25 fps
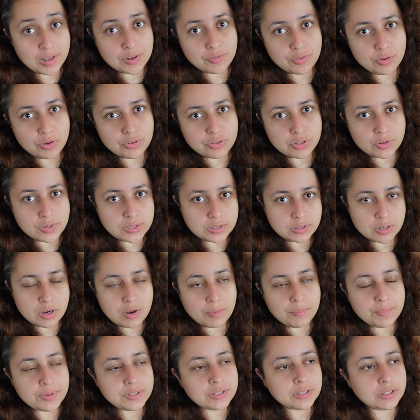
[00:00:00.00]
level, so it's
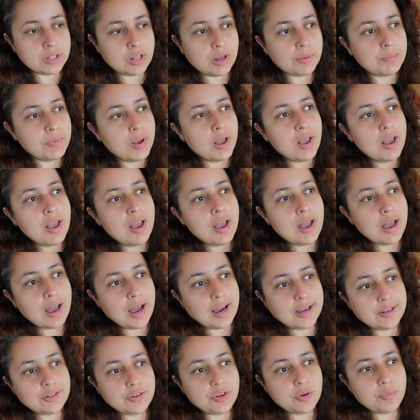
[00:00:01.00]
Compass Club
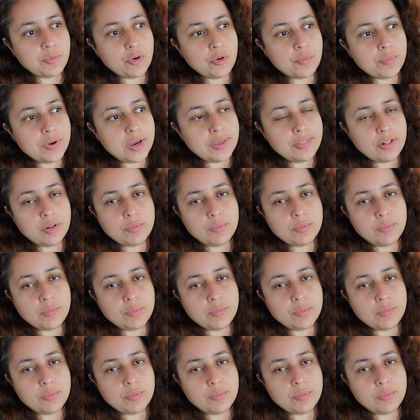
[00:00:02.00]
at Newport Bay.